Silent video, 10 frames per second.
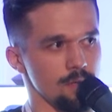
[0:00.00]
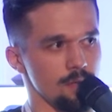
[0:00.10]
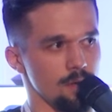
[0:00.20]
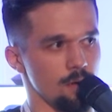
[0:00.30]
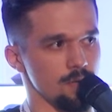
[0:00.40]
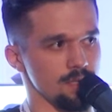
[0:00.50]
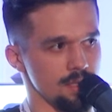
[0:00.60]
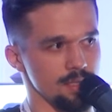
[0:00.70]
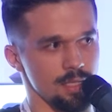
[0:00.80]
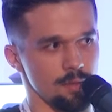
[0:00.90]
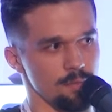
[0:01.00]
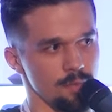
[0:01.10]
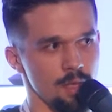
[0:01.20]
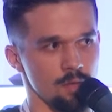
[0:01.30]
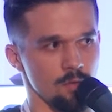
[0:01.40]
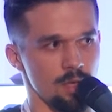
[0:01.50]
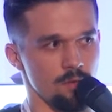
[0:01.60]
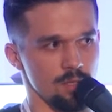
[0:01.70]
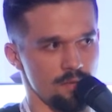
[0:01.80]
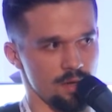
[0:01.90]
our system, to have
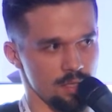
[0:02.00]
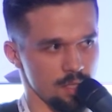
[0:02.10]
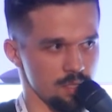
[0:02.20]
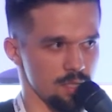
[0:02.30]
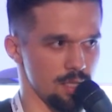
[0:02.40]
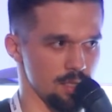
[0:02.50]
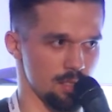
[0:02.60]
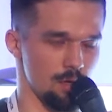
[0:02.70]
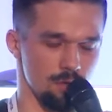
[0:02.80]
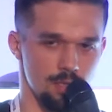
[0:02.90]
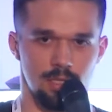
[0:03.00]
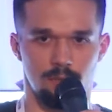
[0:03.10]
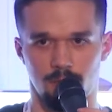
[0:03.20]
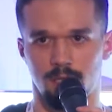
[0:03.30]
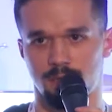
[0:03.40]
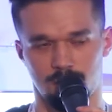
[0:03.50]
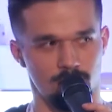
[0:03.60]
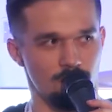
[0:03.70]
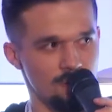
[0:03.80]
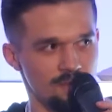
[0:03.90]
all the infrastructure, it takes around 30 minutes.
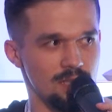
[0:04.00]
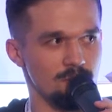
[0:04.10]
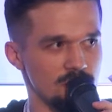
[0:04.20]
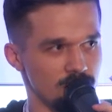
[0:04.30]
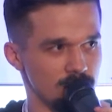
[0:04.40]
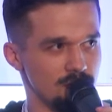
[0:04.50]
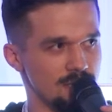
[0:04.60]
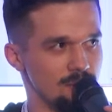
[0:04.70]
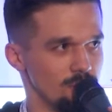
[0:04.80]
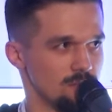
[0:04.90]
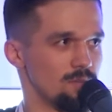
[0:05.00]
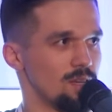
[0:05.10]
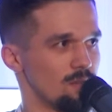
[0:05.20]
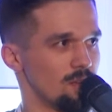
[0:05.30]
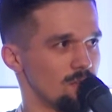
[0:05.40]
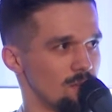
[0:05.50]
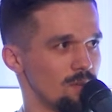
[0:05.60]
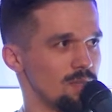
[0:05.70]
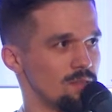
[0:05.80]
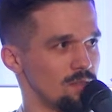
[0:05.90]
We don't have that much for this demo, so we are going to go
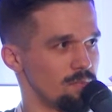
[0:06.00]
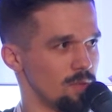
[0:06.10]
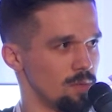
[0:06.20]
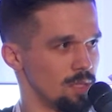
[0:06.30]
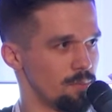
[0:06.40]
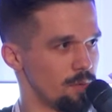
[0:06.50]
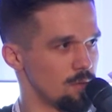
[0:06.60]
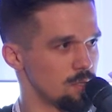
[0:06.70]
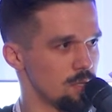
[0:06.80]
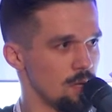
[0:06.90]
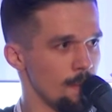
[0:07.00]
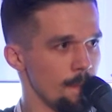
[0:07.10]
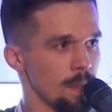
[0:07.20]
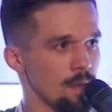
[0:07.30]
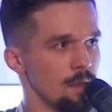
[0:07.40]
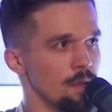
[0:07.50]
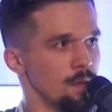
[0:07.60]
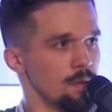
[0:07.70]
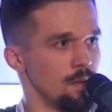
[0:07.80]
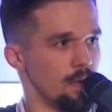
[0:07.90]
with the no deployment approach.
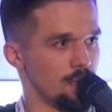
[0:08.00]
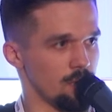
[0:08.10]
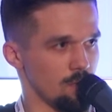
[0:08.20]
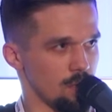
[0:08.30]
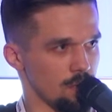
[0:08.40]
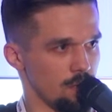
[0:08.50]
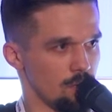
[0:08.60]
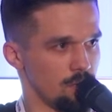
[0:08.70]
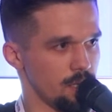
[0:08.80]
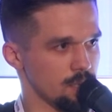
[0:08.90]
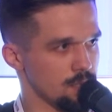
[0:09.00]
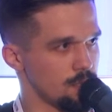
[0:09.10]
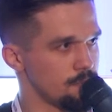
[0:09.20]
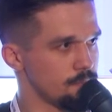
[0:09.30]
And you can click on next.